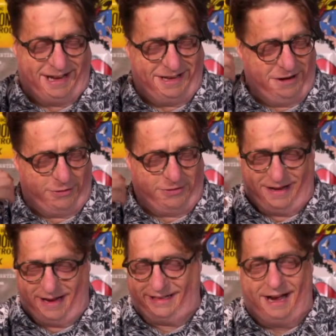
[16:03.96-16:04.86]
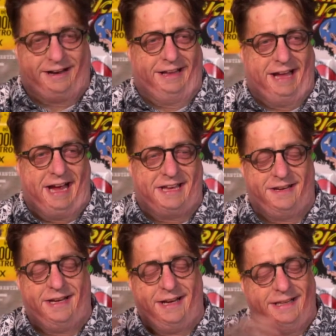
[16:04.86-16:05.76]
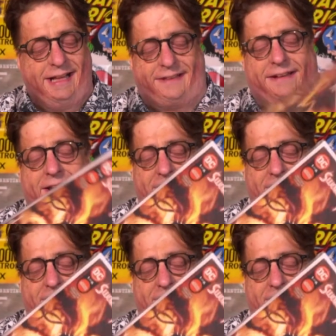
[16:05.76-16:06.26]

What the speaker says: and you know it's like not going to last, that's